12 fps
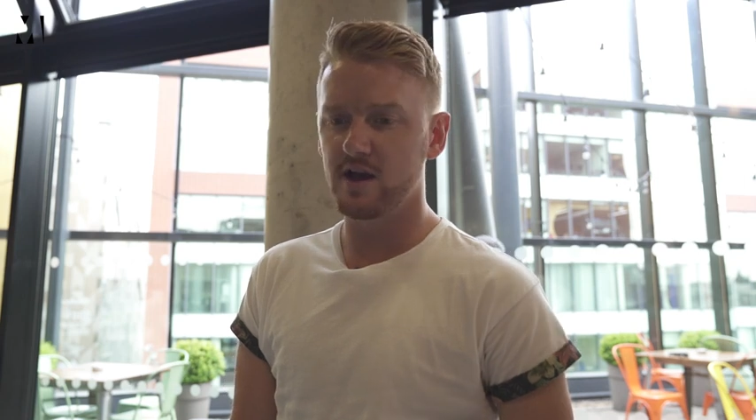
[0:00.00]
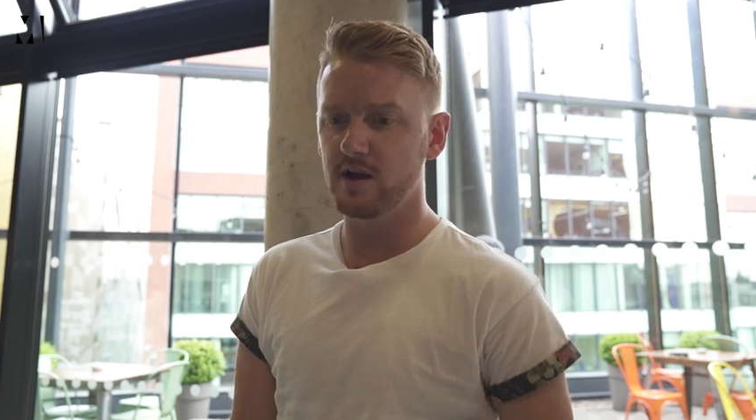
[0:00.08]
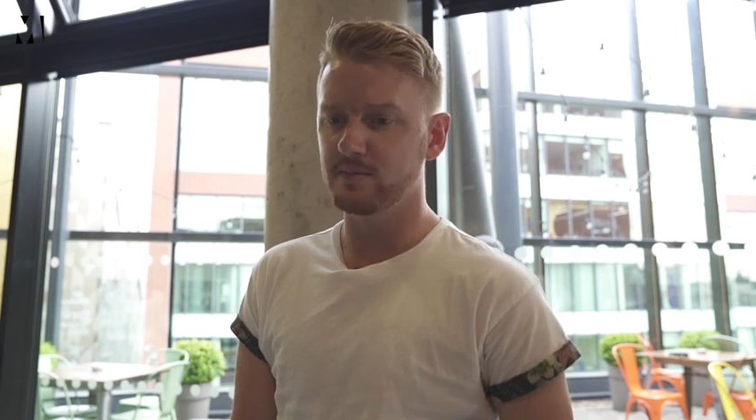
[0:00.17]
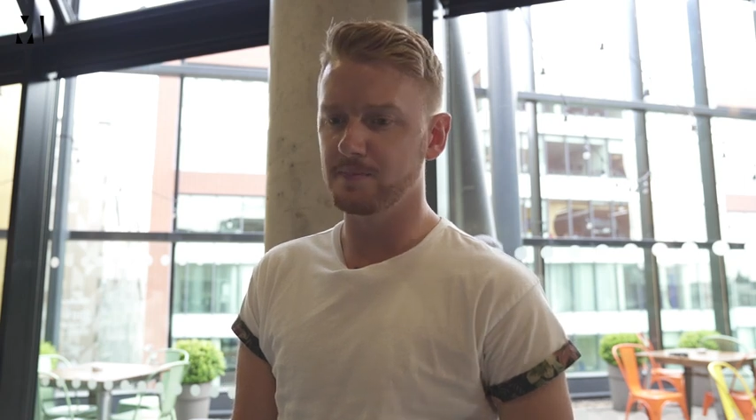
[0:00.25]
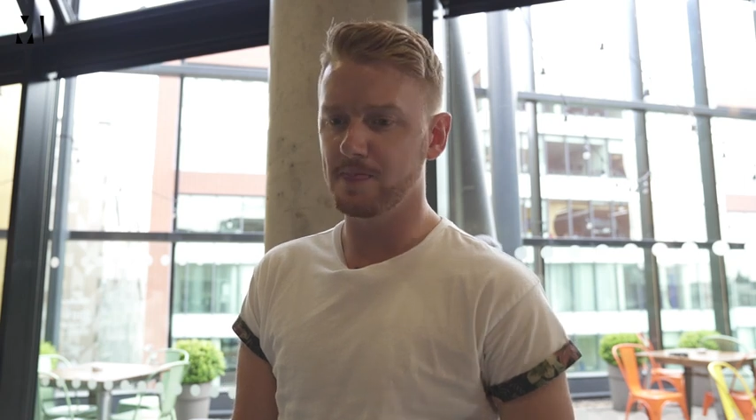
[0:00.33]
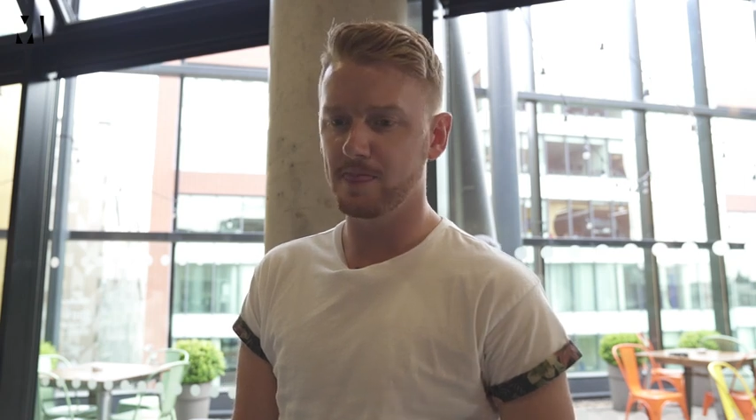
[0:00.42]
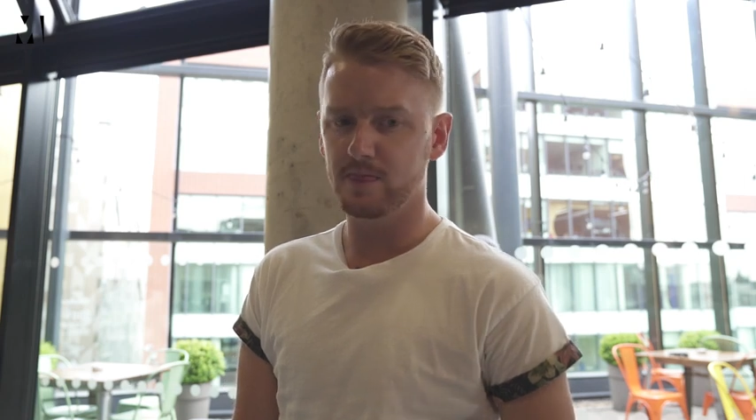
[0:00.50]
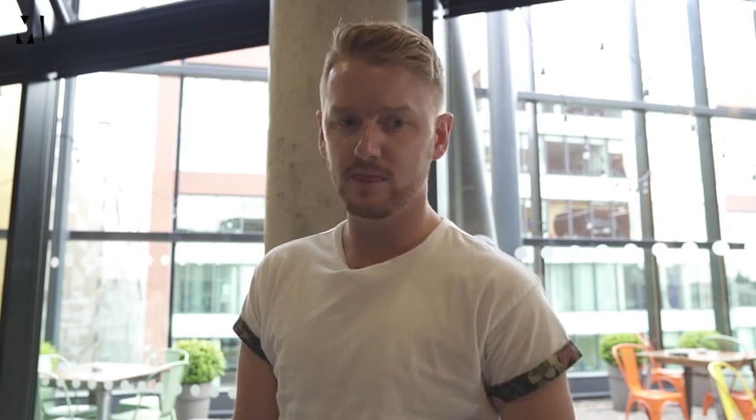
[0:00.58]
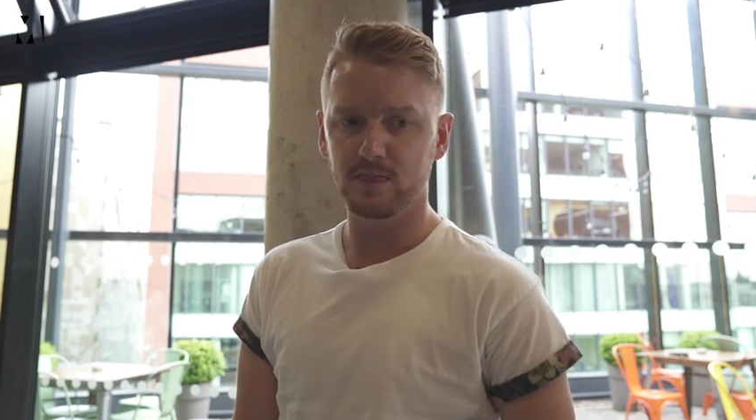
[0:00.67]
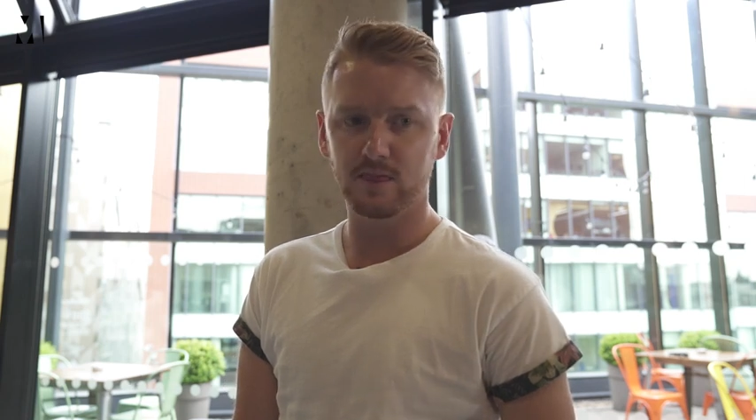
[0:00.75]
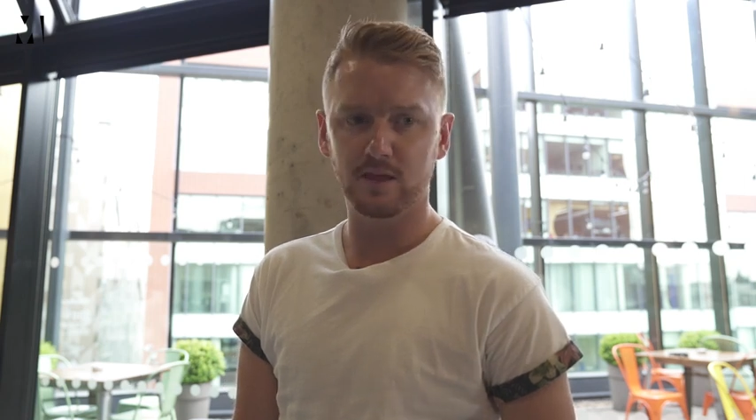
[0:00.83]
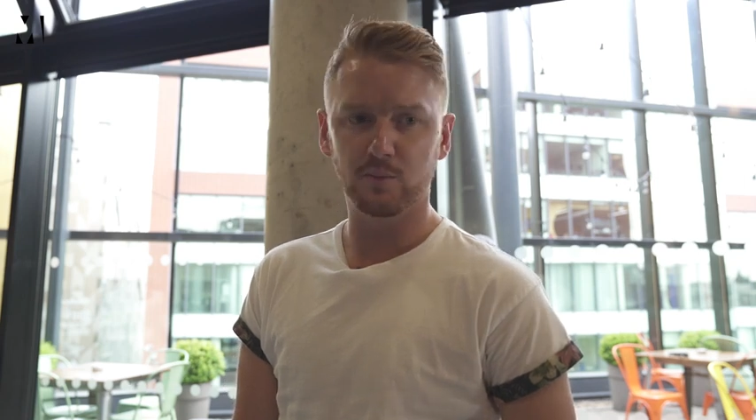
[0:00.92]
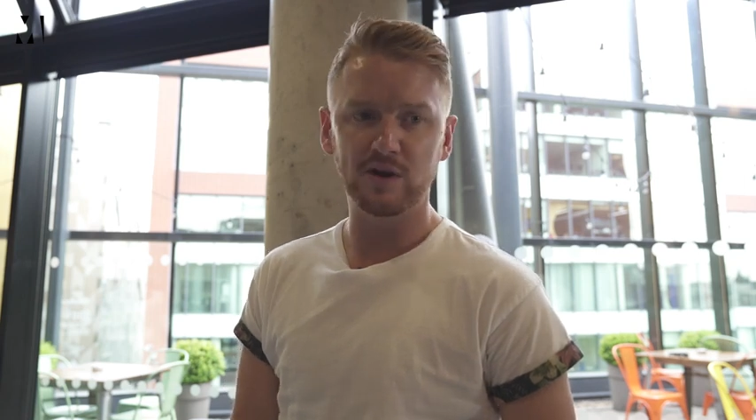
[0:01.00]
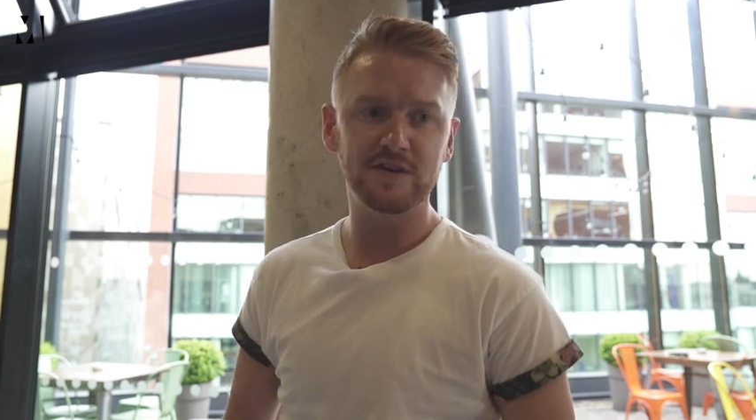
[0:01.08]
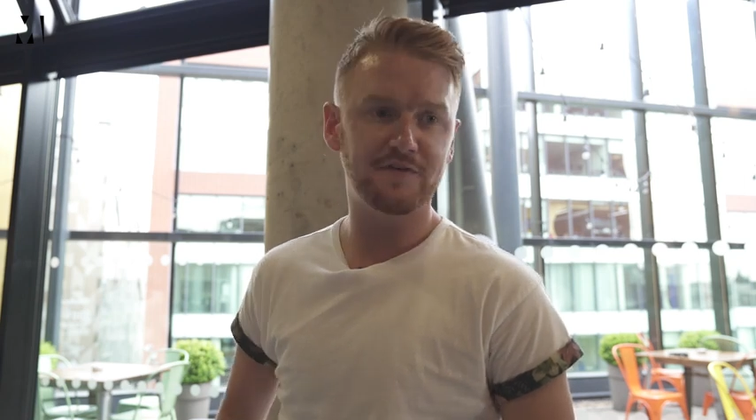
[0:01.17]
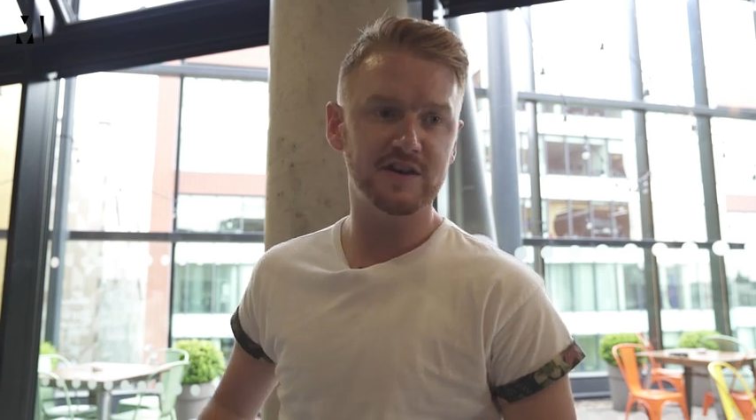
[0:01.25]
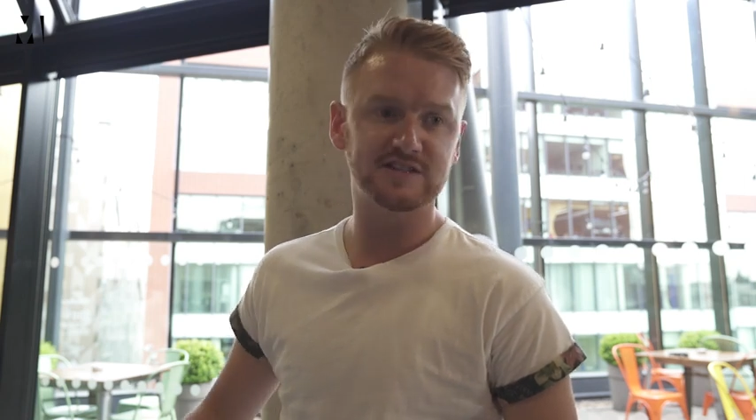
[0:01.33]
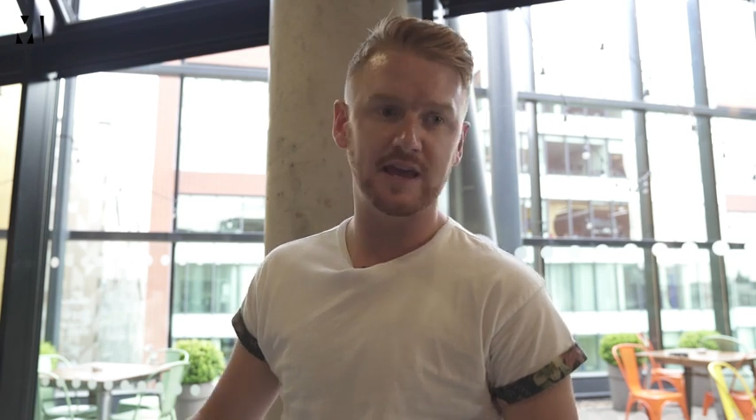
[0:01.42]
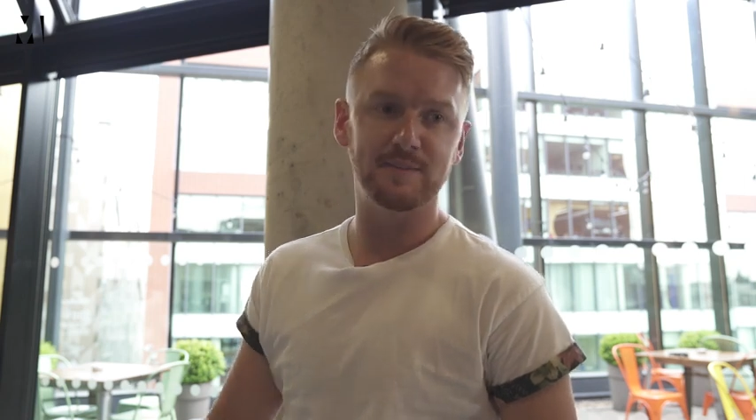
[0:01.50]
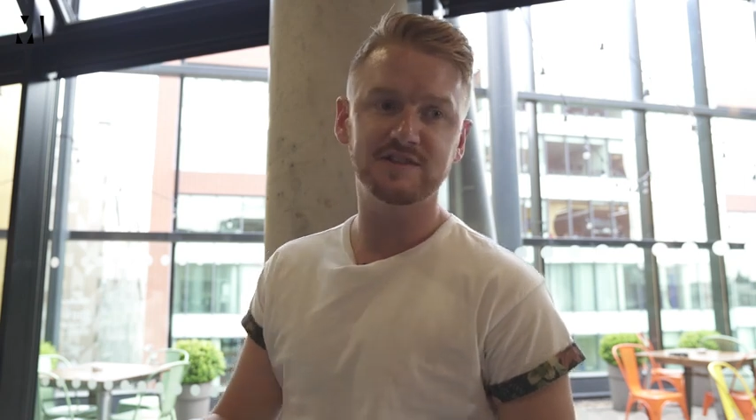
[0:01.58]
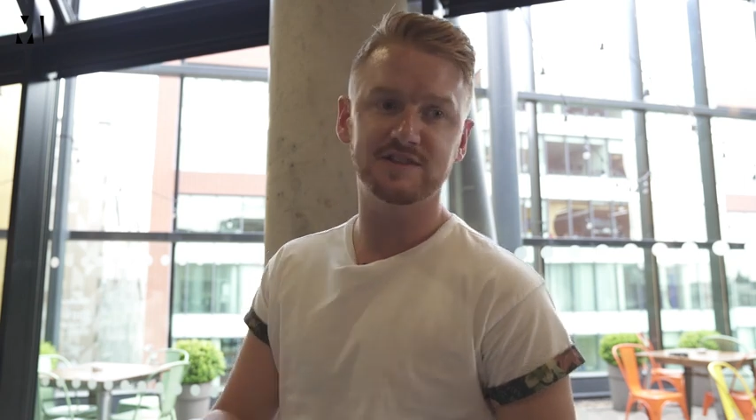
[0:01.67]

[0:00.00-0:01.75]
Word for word: Um, When he first came